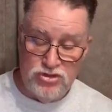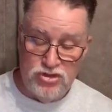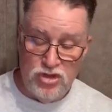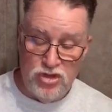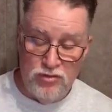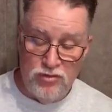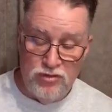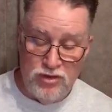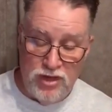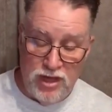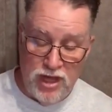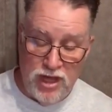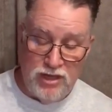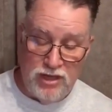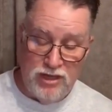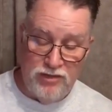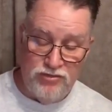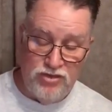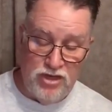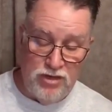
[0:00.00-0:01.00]
servant had
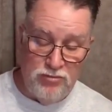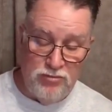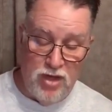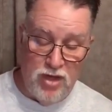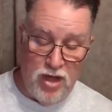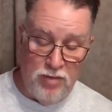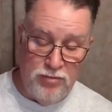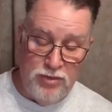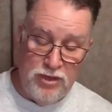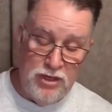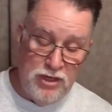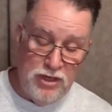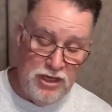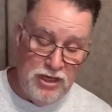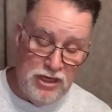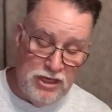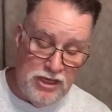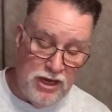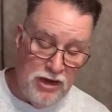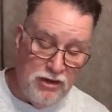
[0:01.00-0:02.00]
lifted him up, he
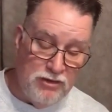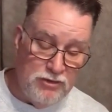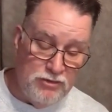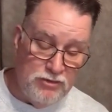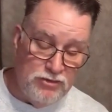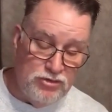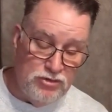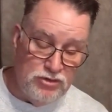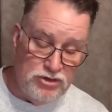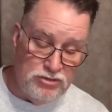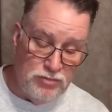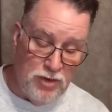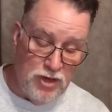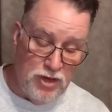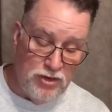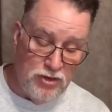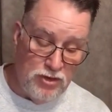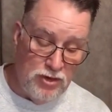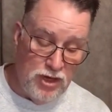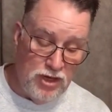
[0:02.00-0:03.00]
carried him to his
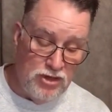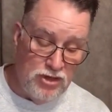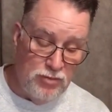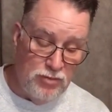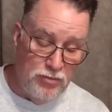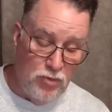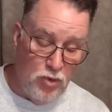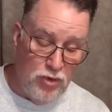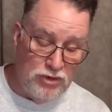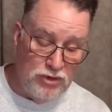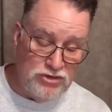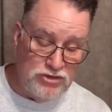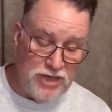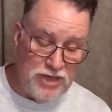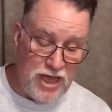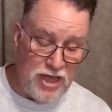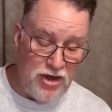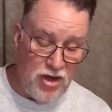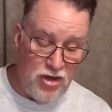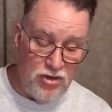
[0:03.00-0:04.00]
mother, and the boy
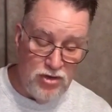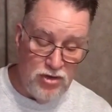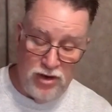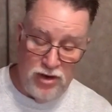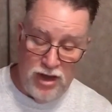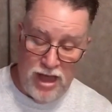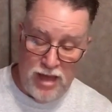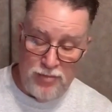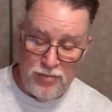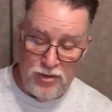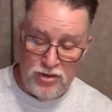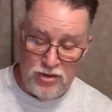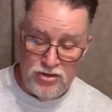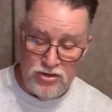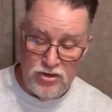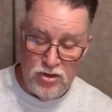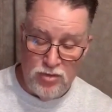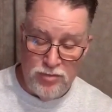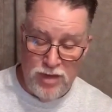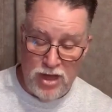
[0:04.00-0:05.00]
sat on her lap
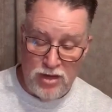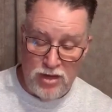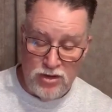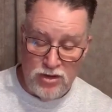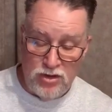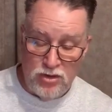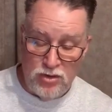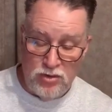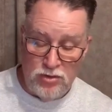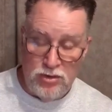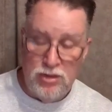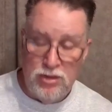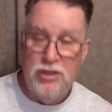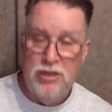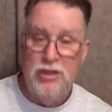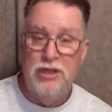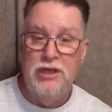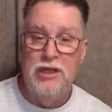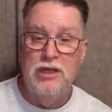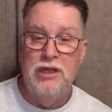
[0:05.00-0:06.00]
until about noon.
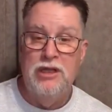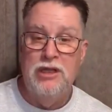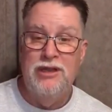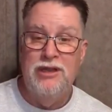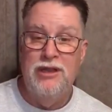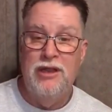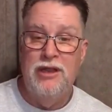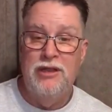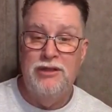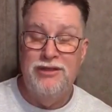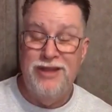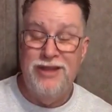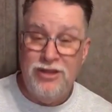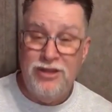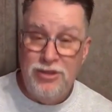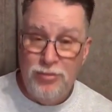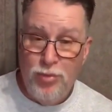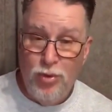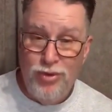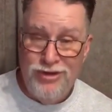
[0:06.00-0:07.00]
Then
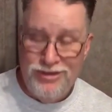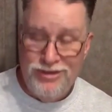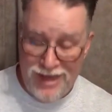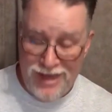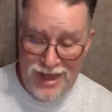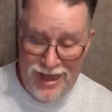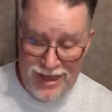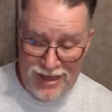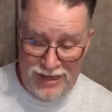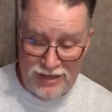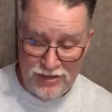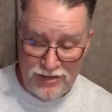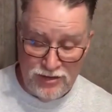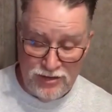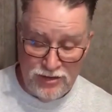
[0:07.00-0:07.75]
the boy died.